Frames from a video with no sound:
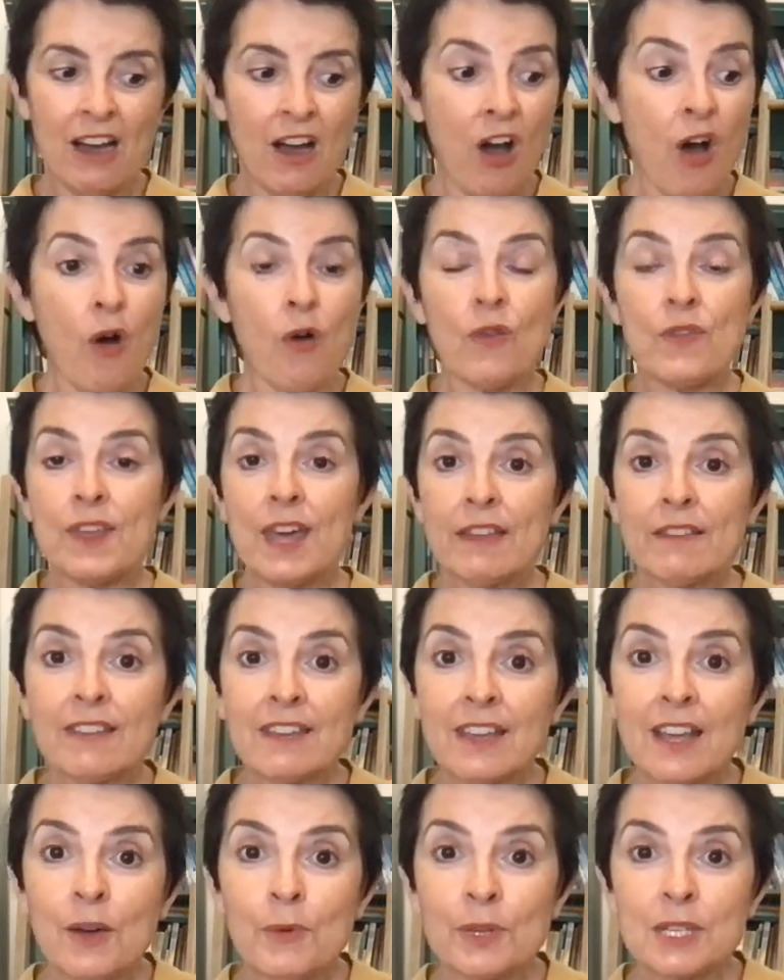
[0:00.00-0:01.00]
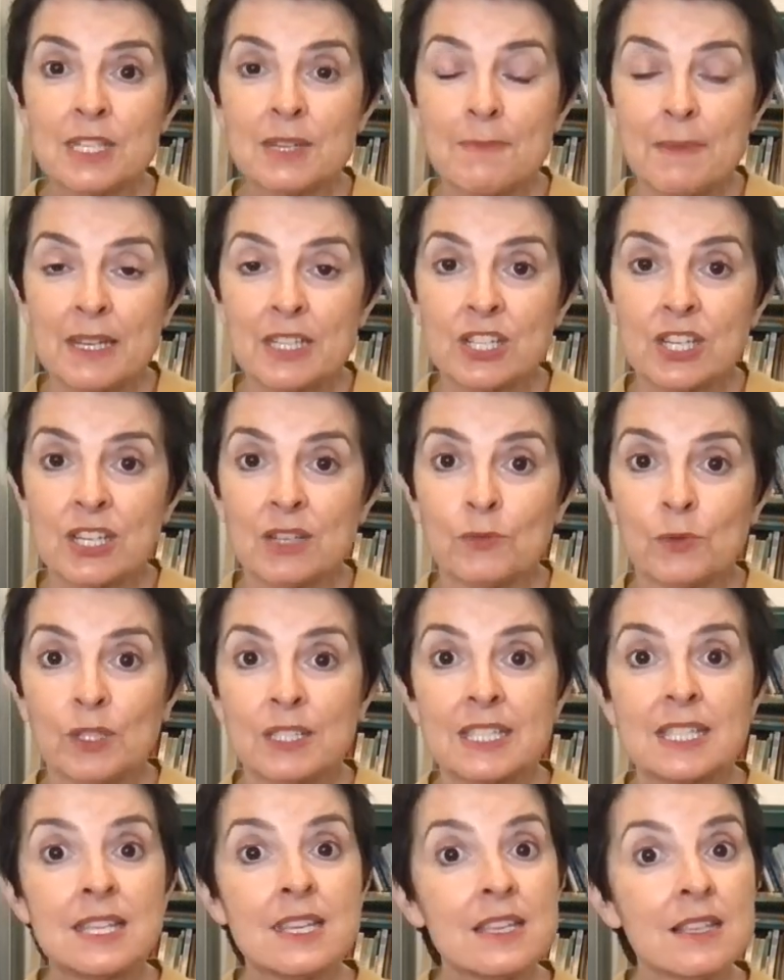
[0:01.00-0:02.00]
Oh, the other thing I wanted to mention
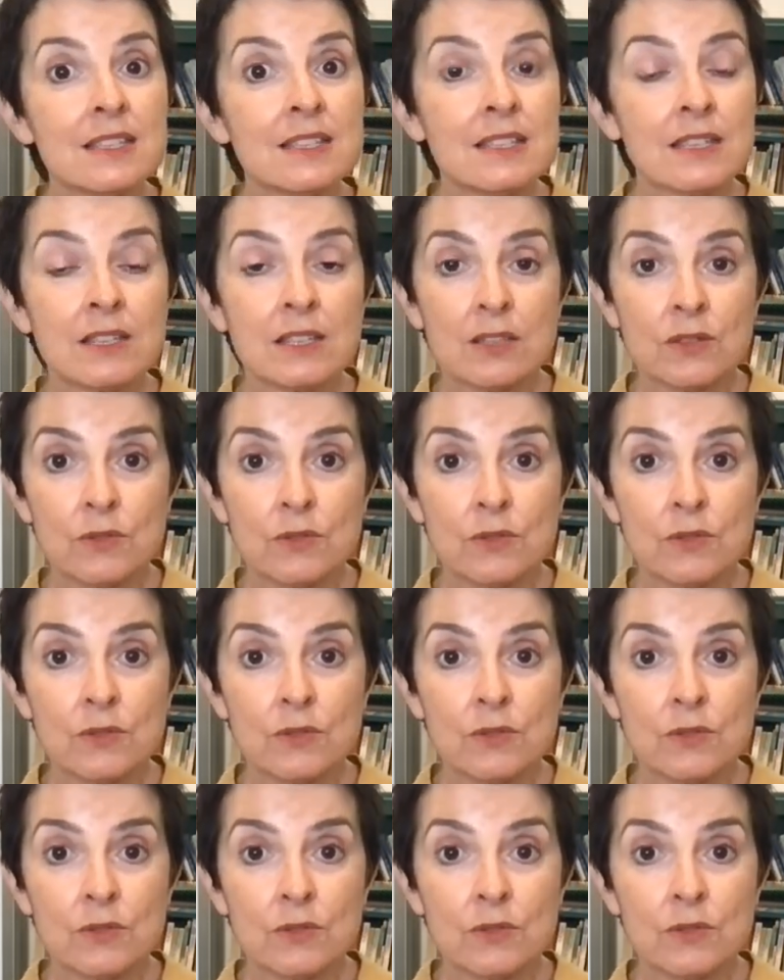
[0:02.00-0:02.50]
was this